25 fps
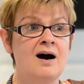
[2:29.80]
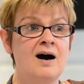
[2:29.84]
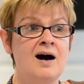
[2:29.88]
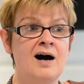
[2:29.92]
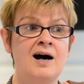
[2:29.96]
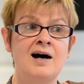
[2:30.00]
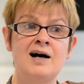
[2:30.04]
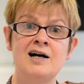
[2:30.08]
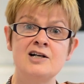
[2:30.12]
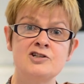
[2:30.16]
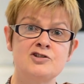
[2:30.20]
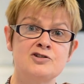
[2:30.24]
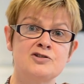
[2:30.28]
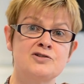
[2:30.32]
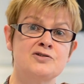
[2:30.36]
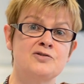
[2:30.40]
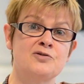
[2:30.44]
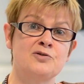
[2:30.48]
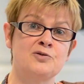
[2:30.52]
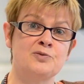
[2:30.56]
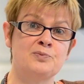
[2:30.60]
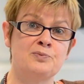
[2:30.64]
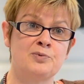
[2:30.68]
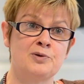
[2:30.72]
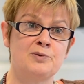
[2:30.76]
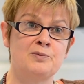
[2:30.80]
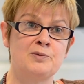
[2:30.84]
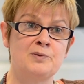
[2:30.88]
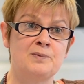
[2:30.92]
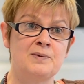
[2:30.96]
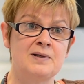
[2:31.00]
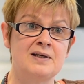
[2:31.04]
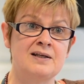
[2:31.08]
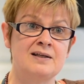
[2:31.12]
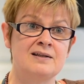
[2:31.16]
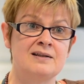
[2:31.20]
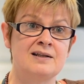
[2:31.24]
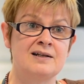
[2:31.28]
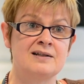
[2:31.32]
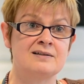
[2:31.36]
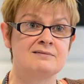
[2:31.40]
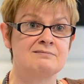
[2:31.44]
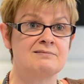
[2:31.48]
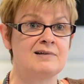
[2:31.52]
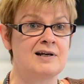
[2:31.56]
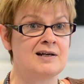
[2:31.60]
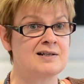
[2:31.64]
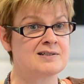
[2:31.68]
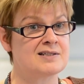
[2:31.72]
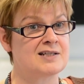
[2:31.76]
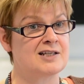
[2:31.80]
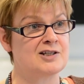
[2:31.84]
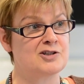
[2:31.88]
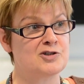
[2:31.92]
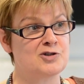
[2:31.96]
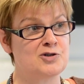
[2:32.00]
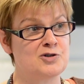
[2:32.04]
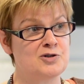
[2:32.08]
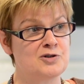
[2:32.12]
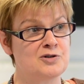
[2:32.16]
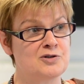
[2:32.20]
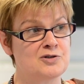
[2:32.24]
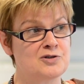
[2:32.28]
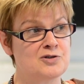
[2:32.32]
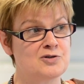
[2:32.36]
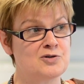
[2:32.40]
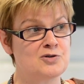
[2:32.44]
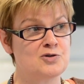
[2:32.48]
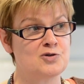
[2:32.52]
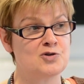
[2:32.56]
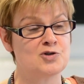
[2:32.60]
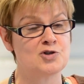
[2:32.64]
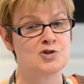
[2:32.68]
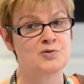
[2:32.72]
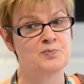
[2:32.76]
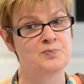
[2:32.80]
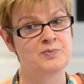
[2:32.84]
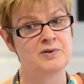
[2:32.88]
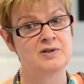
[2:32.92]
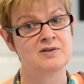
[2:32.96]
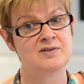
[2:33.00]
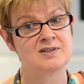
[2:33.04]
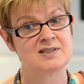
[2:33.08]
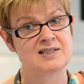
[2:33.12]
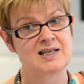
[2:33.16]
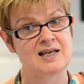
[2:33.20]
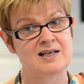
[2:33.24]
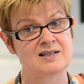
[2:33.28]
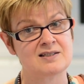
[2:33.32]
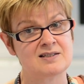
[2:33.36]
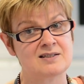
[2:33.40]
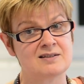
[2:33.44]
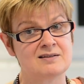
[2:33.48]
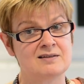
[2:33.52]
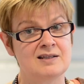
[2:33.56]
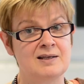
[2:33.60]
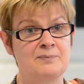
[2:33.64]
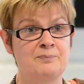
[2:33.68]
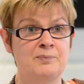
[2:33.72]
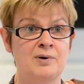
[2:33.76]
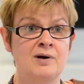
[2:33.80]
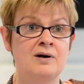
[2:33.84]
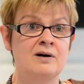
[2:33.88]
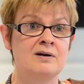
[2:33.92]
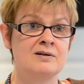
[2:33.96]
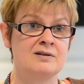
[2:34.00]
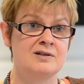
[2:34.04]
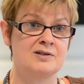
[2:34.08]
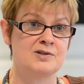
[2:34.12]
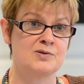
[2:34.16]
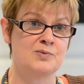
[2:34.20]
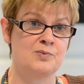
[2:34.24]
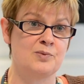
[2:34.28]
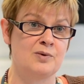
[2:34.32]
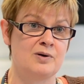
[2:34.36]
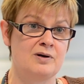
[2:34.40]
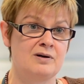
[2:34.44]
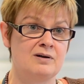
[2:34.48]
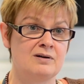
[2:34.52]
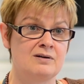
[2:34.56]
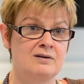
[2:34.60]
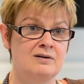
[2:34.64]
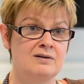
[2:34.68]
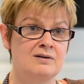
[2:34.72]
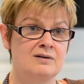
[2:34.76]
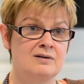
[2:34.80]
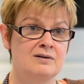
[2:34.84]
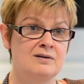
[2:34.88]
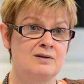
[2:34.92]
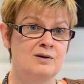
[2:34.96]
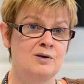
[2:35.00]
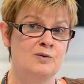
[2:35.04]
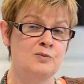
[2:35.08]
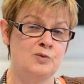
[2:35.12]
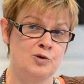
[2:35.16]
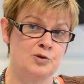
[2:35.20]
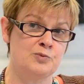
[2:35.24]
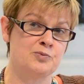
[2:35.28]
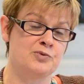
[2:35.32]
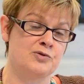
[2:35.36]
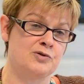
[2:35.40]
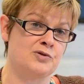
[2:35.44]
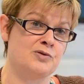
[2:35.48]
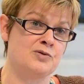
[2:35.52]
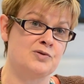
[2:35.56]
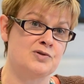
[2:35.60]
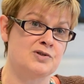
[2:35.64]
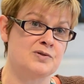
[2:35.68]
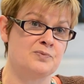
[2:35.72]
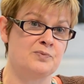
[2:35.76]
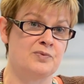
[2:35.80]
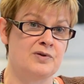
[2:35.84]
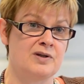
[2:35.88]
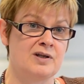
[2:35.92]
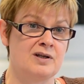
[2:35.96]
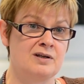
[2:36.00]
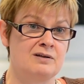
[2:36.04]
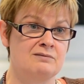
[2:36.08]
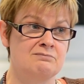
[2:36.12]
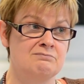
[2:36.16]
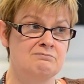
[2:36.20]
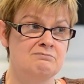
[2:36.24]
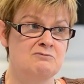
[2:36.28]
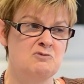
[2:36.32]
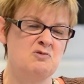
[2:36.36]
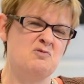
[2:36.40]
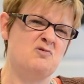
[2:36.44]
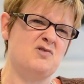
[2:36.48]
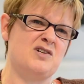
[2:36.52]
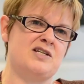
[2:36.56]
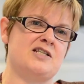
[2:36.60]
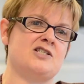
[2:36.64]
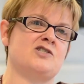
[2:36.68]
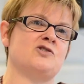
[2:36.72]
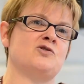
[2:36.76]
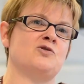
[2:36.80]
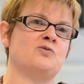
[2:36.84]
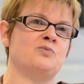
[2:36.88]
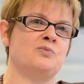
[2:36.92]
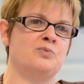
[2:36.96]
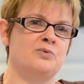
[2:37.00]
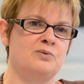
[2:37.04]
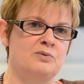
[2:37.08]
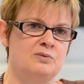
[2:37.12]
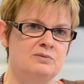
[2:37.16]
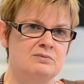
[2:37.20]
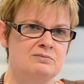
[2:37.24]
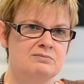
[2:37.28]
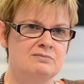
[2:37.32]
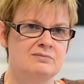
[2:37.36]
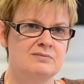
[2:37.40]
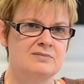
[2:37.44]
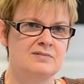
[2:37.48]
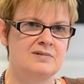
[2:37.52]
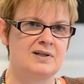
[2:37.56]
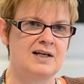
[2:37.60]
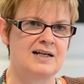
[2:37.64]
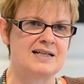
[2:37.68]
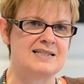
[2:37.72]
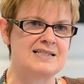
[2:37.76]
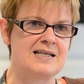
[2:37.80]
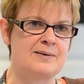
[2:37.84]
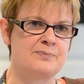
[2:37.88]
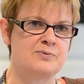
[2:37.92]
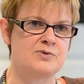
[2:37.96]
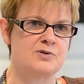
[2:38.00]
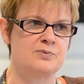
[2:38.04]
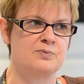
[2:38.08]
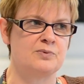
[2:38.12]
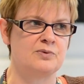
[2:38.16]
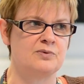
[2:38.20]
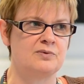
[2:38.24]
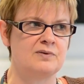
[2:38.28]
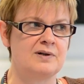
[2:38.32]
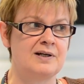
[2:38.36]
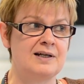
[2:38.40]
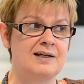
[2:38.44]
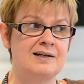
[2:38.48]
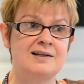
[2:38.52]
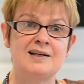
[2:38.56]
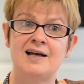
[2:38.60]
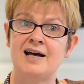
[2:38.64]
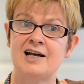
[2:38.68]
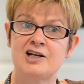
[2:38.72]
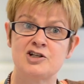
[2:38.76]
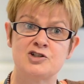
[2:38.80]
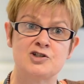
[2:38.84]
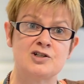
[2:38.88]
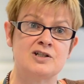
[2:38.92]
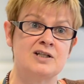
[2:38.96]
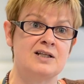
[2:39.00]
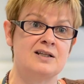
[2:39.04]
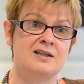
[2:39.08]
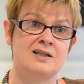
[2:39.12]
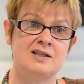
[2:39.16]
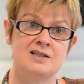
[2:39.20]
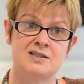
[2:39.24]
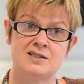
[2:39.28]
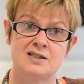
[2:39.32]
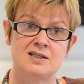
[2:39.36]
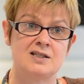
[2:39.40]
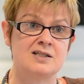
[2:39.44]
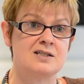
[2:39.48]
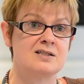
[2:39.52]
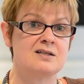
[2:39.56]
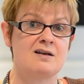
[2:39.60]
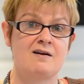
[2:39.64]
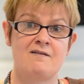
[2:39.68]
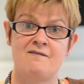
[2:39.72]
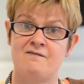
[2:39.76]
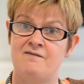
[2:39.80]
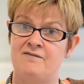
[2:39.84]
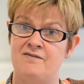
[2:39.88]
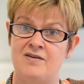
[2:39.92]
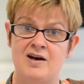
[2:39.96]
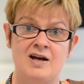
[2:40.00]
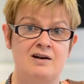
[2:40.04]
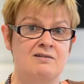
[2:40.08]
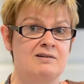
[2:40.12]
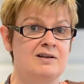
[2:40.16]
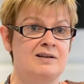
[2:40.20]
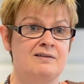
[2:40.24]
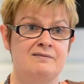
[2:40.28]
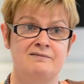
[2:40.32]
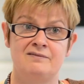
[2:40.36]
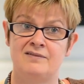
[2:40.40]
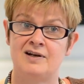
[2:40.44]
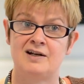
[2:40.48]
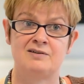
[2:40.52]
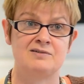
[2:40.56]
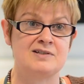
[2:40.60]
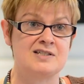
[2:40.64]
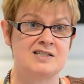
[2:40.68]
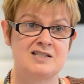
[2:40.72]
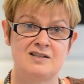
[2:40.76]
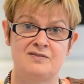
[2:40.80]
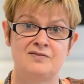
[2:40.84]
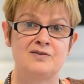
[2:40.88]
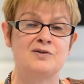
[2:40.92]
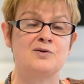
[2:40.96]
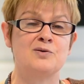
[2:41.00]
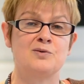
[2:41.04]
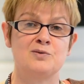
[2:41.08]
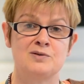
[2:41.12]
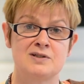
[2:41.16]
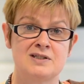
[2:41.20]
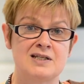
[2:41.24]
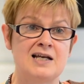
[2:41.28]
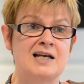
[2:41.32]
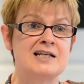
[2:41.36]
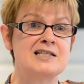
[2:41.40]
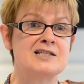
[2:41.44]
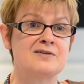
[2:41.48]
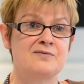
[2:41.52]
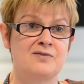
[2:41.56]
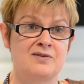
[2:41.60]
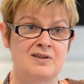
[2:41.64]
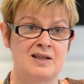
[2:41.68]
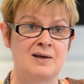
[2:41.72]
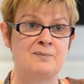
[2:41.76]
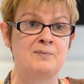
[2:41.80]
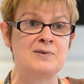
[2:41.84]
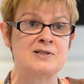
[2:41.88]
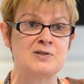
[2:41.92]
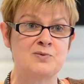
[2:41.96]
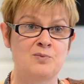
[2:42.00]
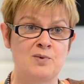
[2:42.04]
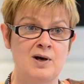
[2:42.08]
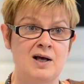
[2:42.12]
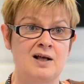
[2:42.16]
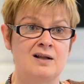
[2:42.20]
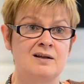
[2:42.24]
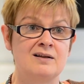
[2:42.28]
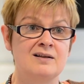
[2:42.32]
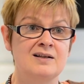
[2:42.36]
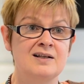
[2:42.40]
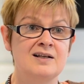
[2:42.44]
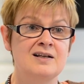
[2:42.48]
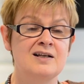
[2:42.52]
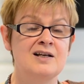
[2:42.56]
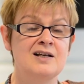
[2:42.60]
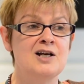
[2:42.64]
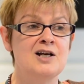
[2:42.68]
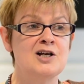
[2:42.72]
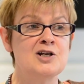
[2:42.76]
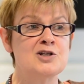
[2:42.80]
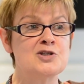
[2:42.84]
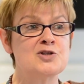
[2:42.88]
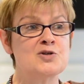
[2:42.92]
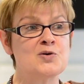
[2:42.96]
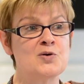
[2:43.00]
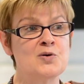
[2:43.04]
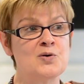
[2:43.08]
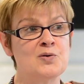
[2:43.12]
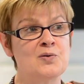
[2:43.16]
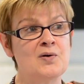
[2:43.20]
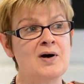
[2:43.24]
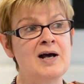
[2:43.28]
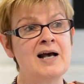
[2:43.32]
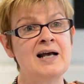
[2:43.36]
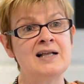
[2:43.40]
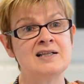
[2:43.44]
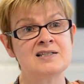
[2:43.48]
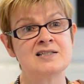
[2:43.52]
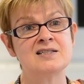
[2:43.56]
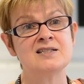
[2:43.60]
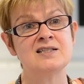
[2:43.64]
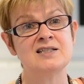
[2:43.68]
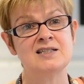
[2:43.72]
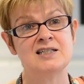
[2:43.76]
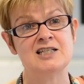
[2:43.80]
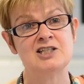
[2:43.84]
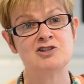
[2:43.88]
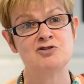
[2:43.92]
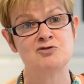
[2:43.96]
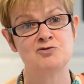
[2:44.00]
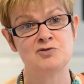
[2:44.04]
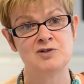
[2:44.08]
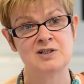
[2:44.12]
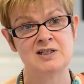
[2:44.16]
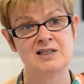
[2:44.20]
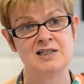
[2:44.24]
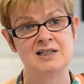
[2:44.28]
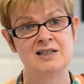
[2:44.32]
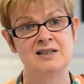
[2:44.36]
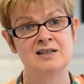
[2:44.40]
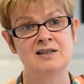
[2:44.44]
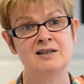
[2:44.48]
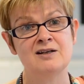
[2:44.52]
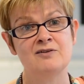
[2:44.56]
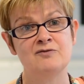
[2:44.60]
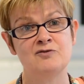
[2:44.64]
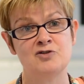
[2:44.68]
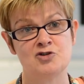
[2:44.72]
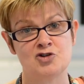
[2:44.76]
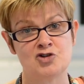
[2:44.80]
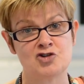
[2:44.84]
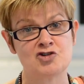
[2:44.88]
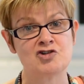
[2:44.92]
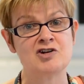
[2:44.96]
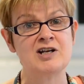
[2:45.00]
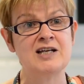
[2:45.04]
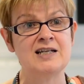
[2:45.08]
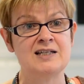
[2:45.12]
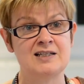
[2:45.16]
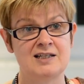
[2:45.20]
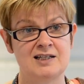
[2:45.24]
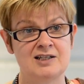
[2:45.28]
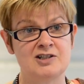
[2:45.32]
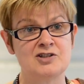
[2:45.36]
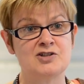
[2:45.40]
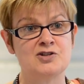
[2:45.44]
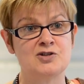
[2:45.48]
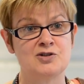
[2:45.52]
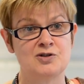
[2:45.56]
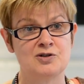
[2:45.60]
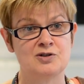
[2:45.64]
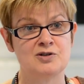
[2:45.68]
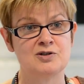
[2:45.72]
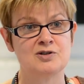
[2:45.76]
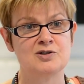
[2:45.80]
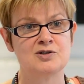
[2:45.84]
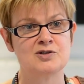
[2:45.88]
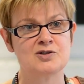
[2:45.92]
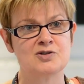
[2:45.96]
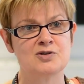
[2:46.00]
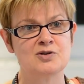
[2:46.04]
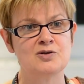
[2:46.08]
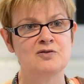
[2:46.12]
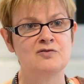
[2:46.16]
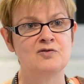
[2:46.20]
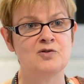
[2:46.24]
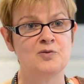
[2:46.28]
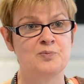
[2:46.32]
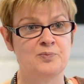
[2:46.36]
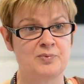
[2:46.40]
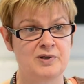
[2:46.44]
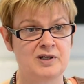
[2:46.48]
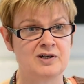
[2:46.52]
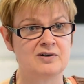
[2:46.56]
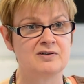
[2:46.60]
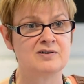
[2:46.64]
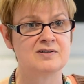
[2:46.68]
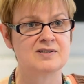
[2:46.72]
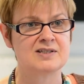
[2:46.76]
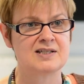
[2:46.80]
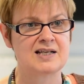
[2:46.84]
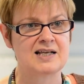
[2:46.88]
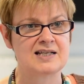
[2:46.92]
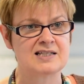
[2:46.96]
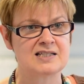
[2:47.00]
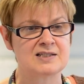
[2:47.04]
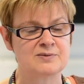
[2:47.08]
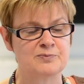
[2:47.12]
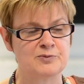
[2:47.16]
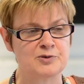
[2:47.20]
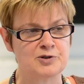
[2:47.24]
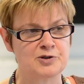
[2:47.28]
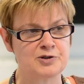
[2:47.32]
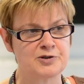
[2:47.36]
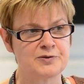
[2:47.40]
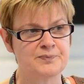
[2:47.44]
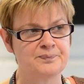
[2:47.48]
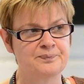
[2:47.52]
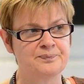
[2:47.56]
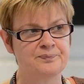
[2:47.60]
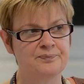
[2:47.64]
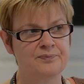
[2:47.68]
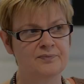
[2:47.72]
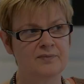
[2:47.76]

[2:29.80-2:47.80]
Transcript: I just thought probably that asking students to just peer assess their partner's work would produce something reasonable, acceptable. And actually this is a very, very difficult task for them as well. So hence the need really for training students for peer assessment.